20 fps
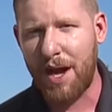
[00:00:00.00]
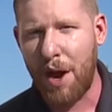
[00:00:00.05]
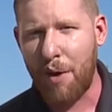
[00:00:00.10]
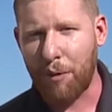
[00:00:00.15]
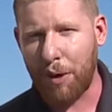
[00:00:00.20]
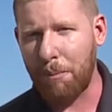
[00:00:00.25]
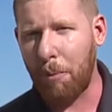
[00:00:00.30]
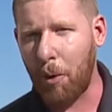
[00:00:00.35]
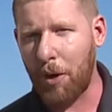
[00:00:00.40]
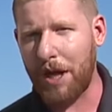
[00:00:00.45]

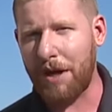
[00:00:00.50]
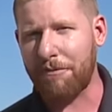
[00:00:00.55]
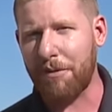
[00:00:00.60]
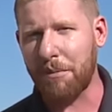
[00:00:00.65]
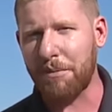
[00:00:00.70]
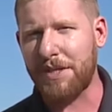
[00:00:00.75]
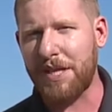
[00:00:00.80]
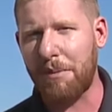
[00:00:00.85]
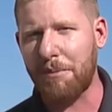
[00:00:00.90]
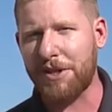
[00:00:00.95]
Reporting
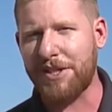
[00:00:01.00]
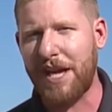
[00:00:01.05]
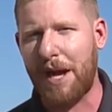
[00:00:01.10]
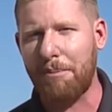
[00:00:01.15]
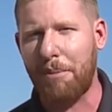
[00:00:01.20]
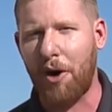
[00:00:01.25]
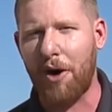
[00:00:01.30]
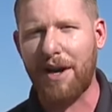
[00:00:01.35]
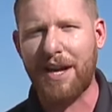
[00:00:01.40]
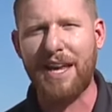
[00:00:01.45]
from Somerset
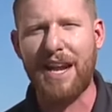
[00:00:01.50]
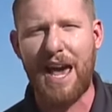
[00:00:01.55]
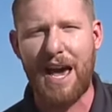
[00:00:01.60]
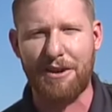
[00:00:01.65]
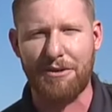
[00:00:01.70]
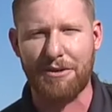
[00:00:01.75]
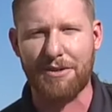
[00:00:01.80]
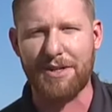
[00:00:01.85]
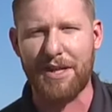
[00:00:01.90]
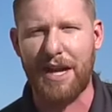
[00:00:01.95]
Park in
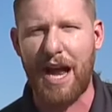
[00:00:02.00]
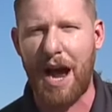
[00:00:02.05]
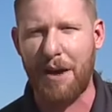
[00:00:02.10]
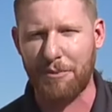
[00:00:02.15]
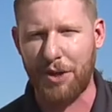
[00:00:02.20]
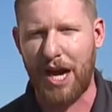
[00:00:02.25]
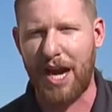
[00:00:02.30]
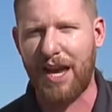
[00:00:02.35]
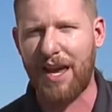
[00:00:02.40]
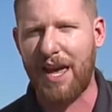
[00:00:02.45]
Henderson, I'm
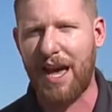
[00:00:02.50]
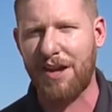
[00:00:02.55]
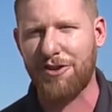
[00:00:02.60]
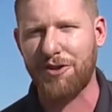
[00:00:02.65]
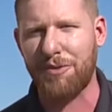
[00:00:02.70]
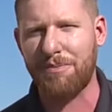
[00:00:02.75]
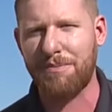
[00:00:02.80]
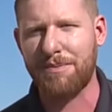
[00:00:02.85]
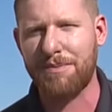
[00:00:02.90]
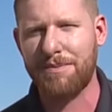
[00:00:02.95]
Ryan Ketchum.